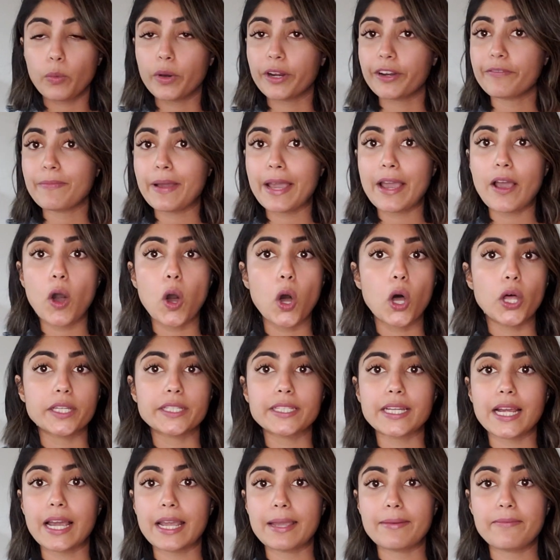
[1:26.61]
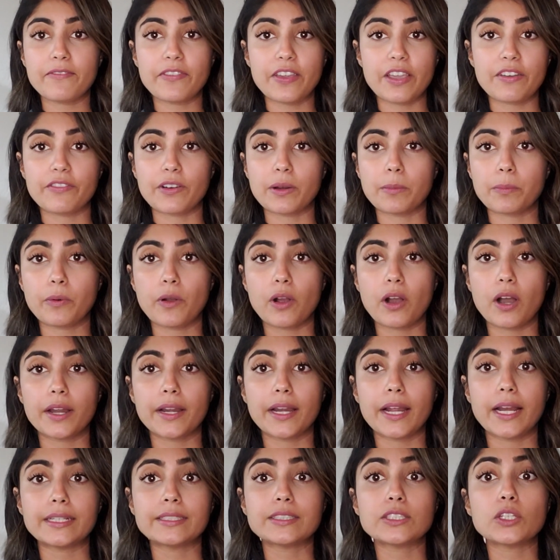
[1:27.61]
One of my all-time favorite
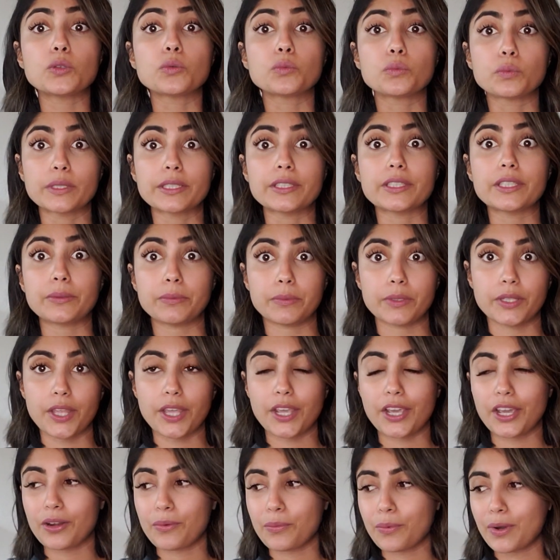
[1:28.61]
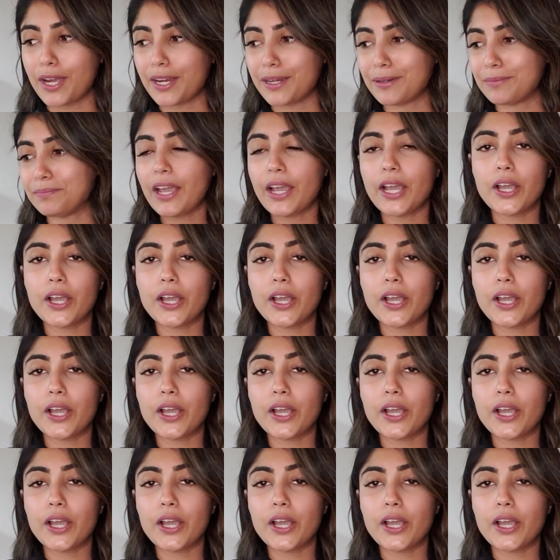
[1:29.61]
product. Really, really good one.